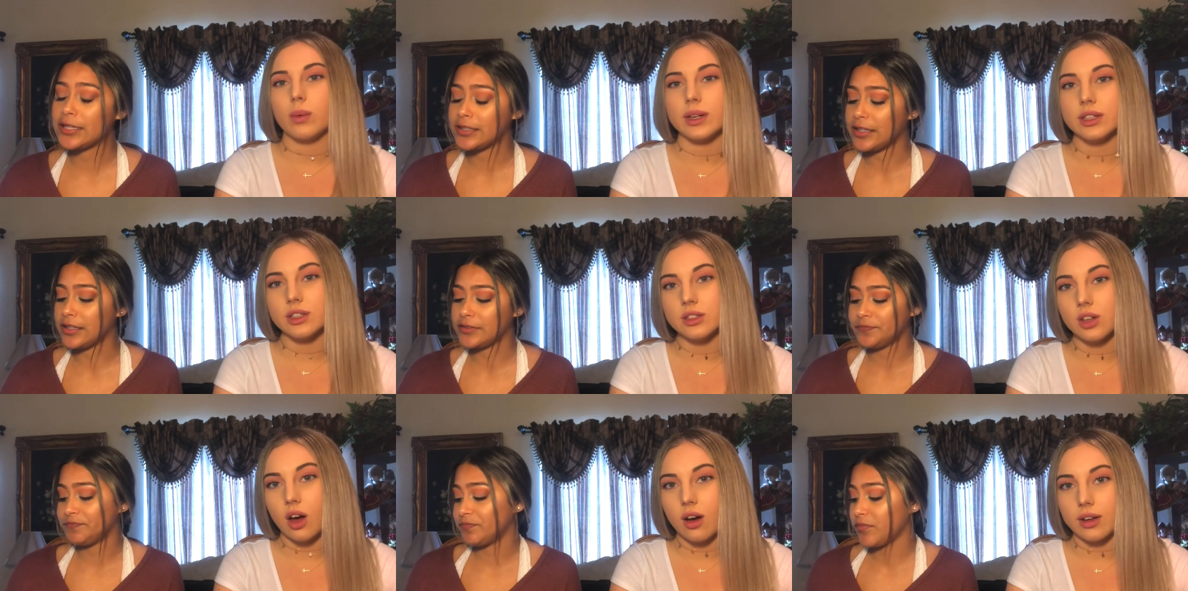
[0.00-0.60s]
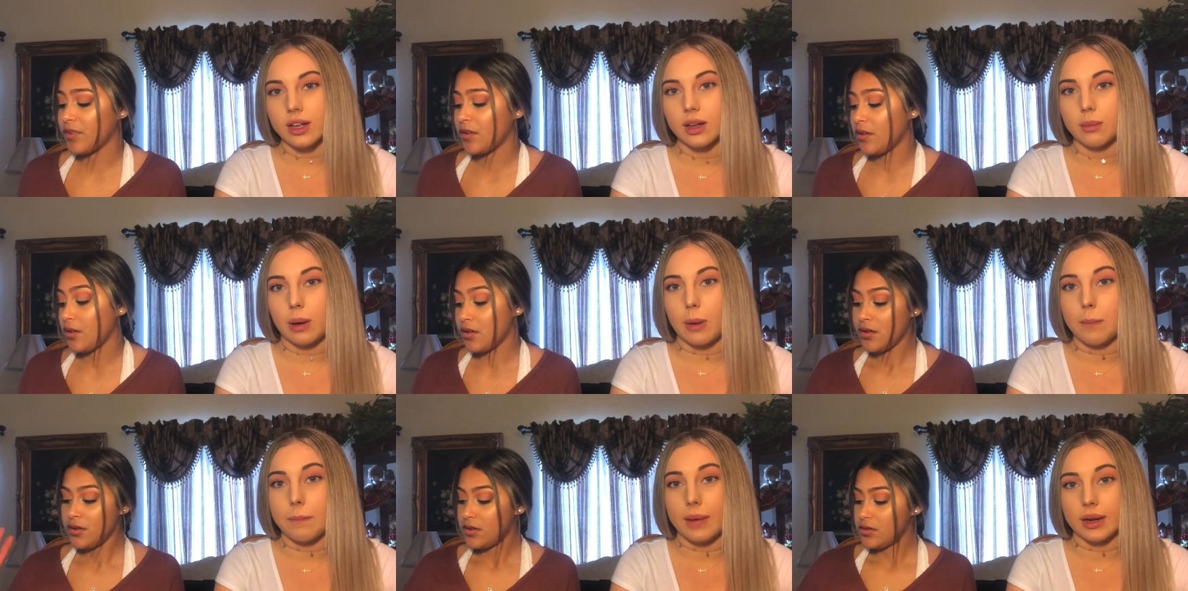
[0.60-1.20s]
Speaker 1: When you're talking
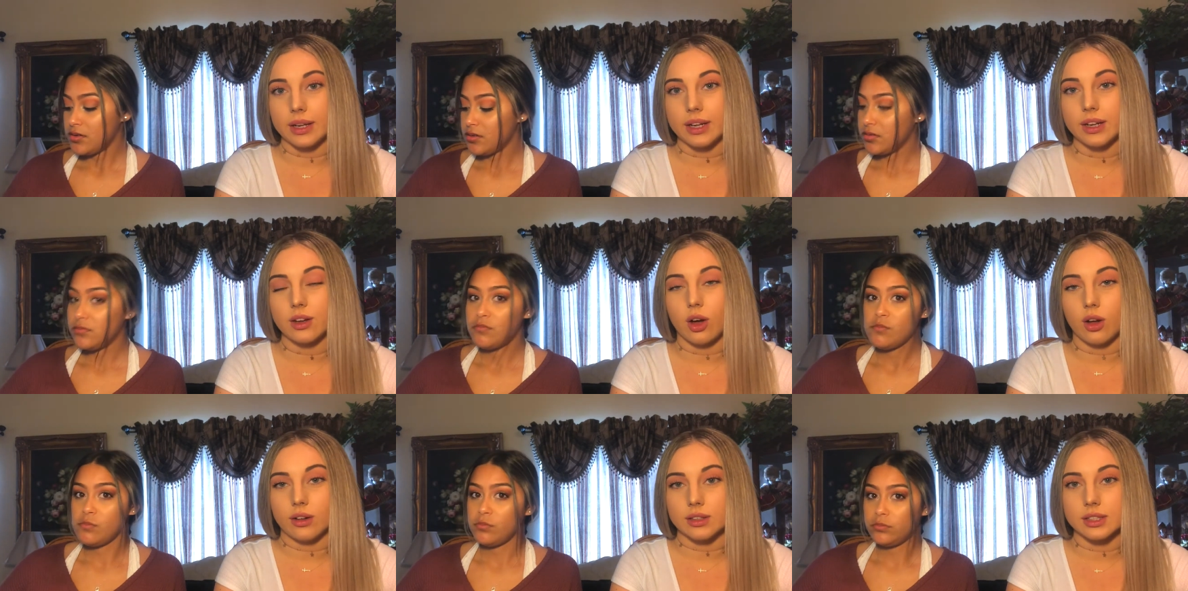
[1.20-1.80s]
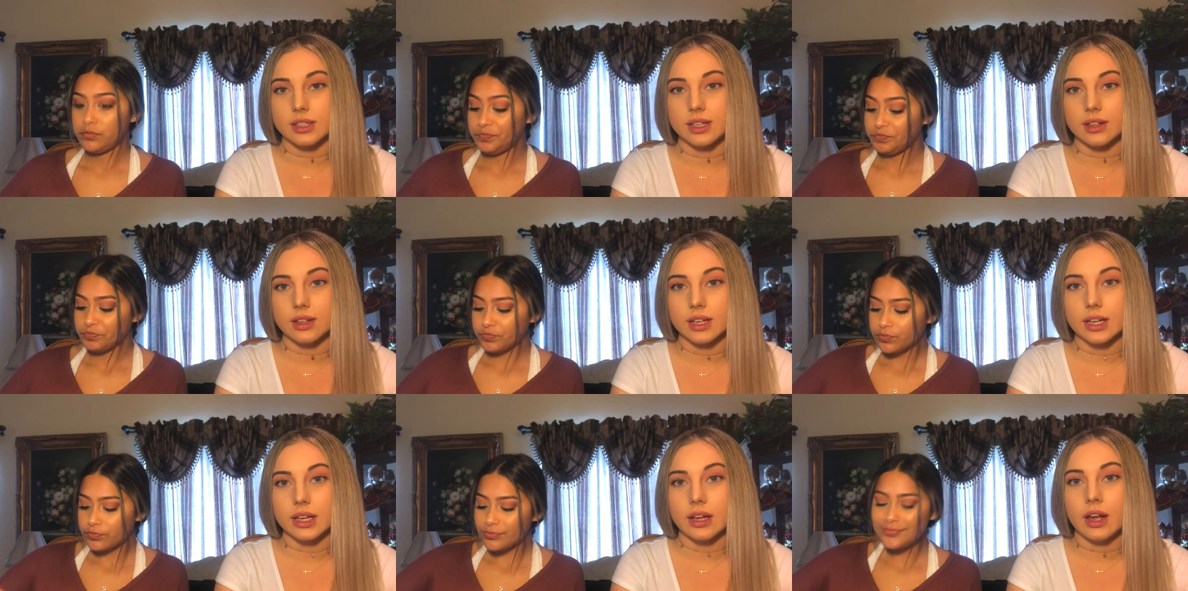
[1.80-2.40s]
about money
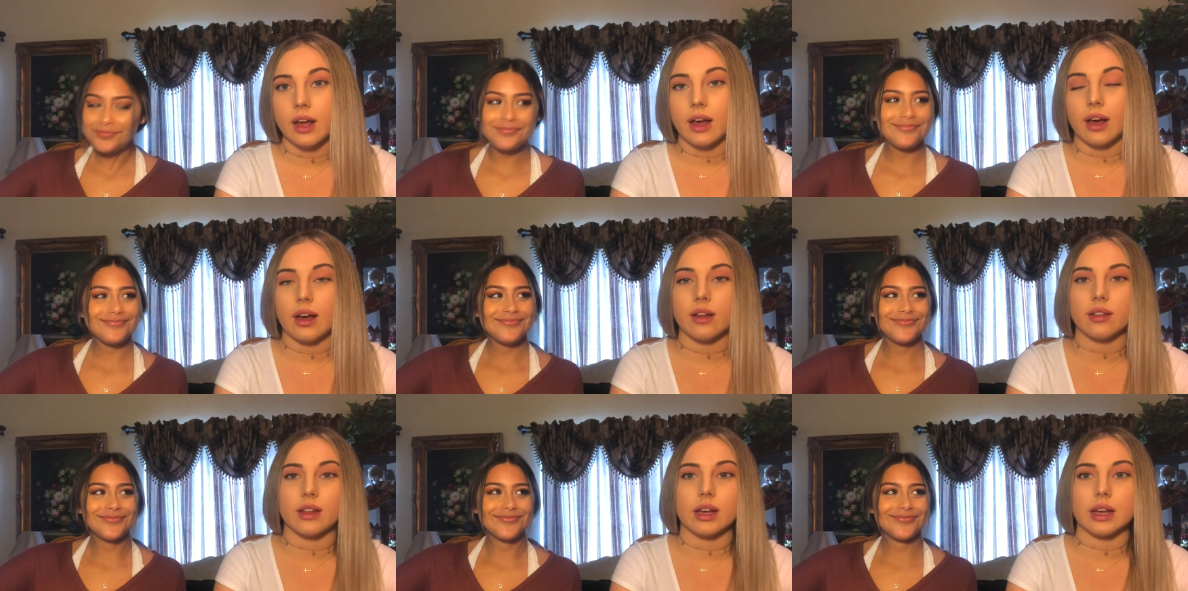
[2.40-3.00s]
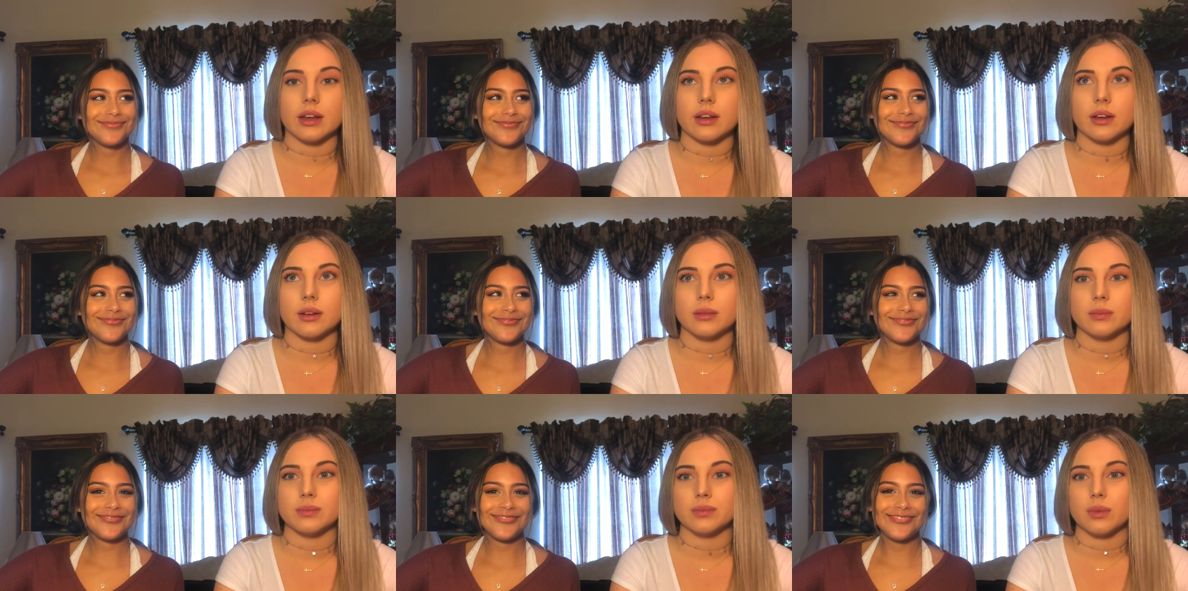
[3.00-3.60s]
constantly and, like,
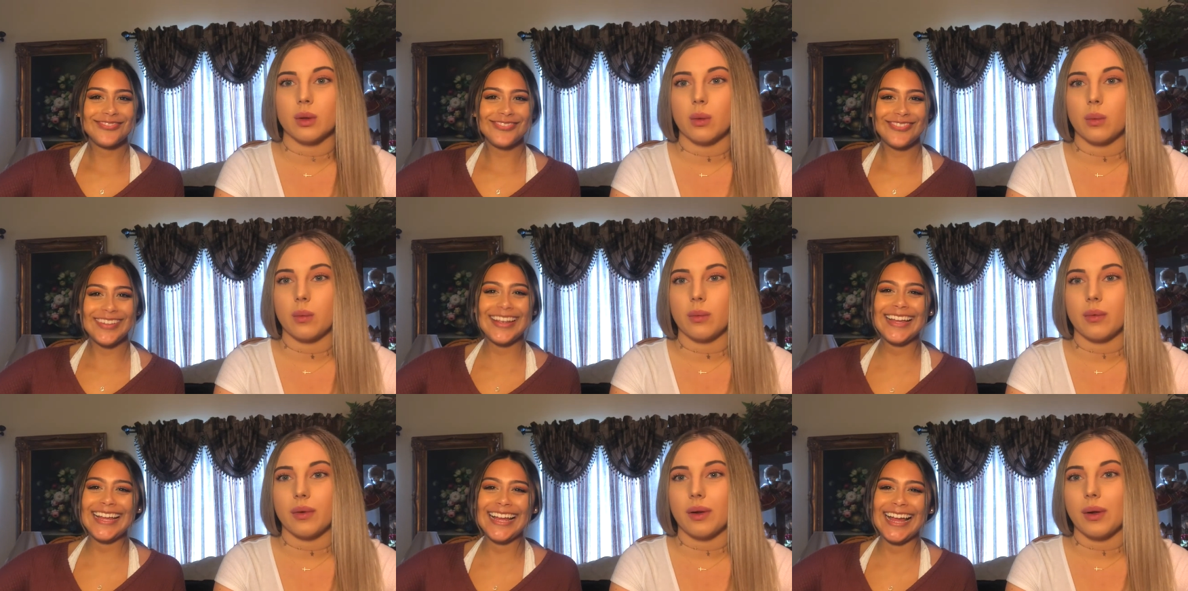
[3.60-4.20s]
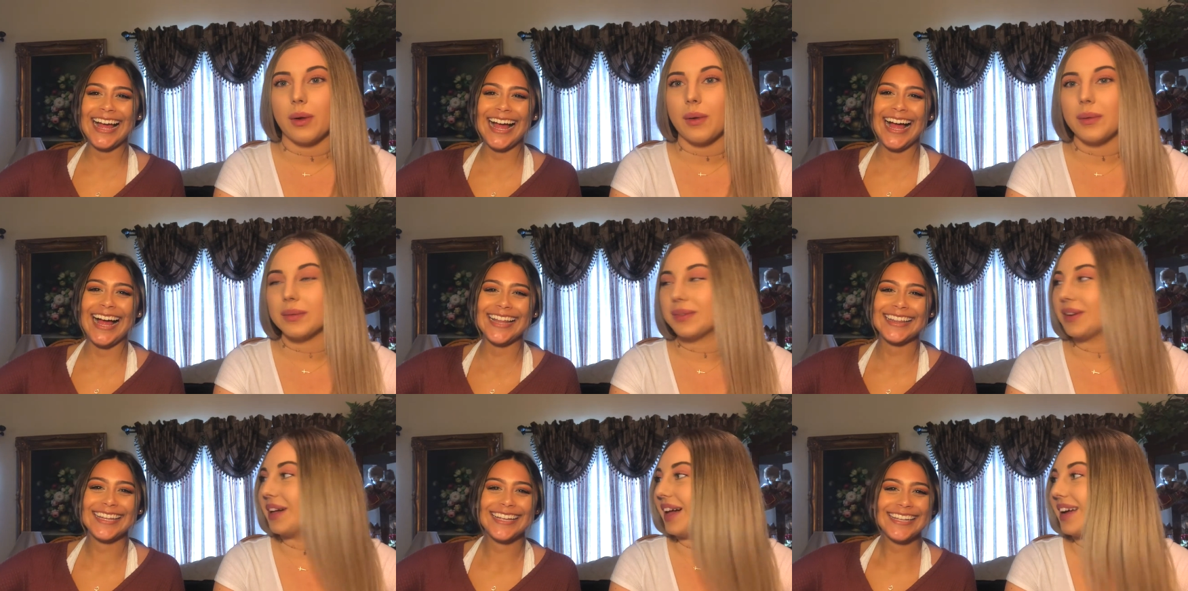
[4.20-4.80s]

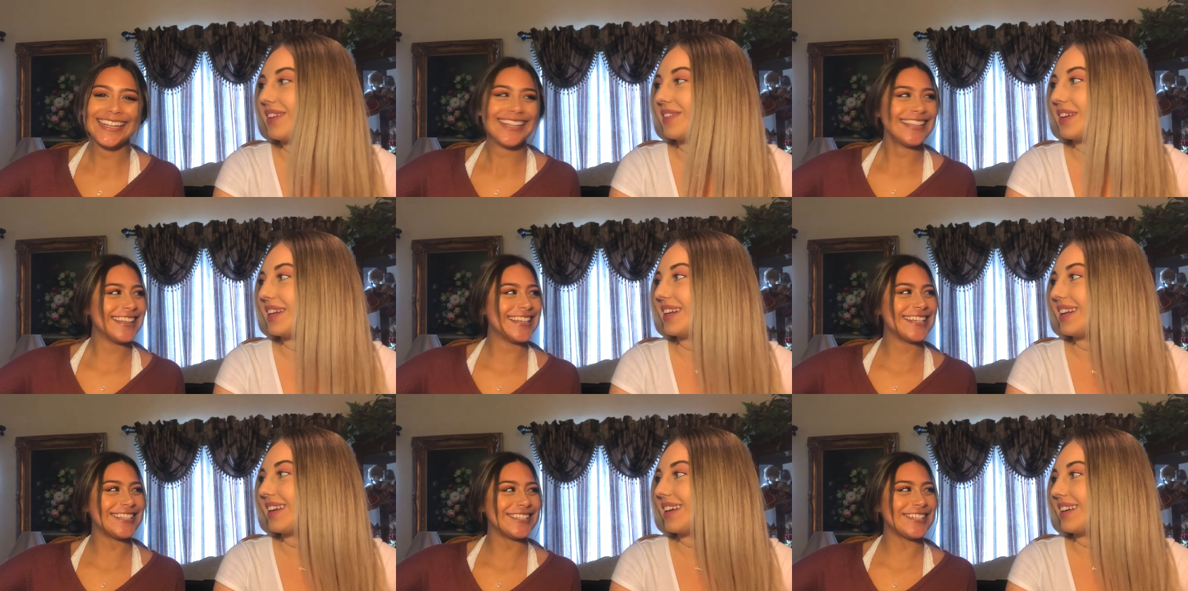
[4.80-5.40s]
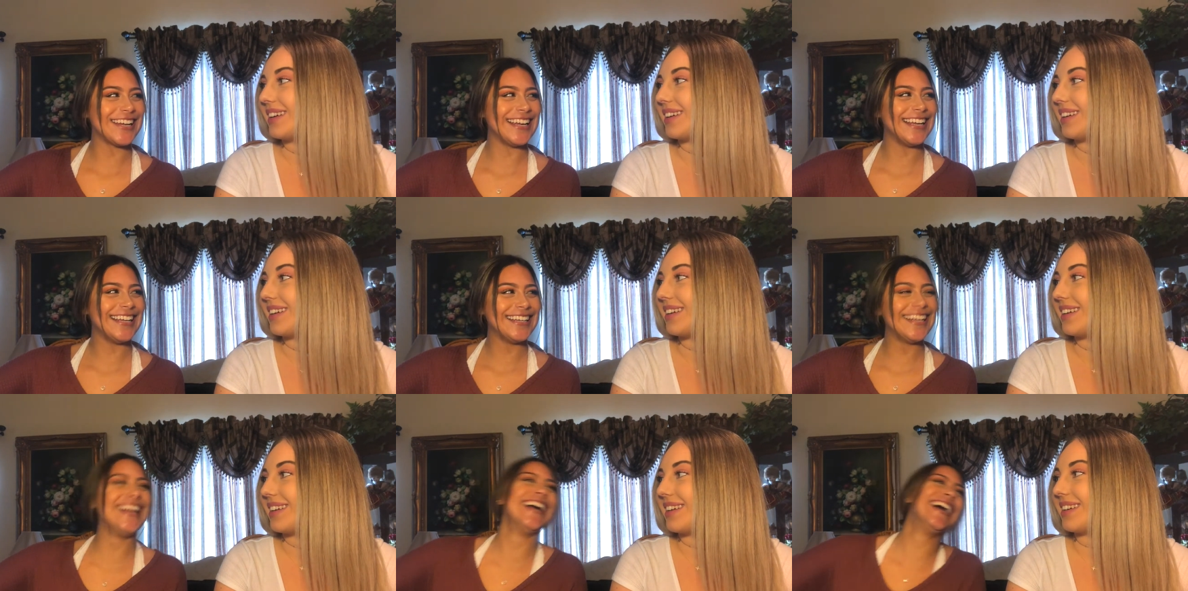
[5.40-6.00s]
well, I mean, the shade.
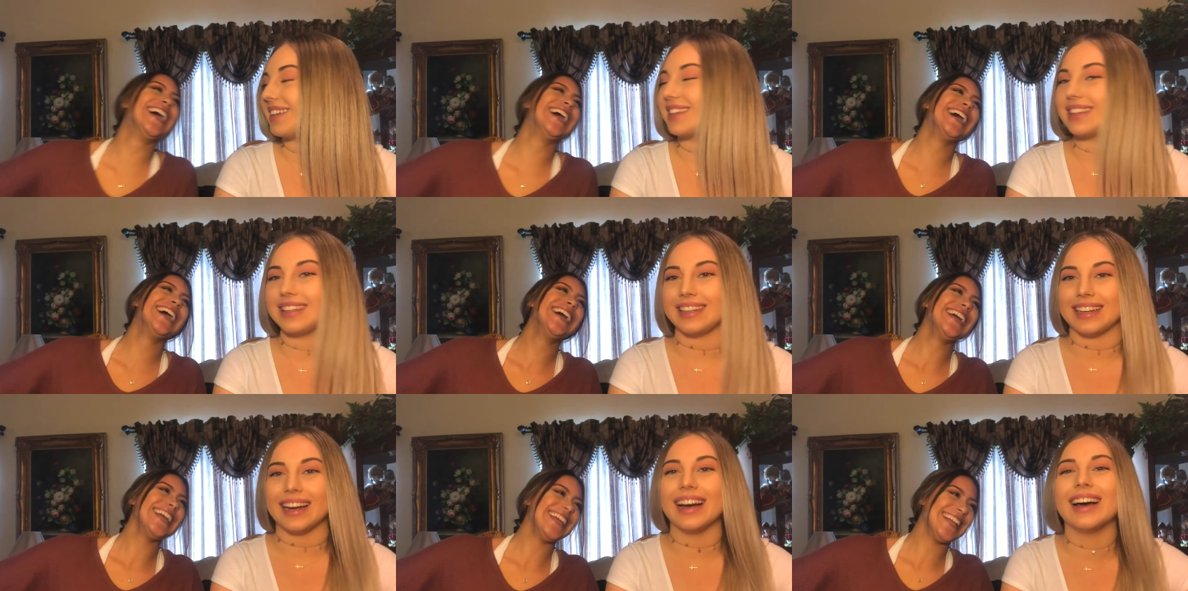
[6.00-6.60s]
Yeah.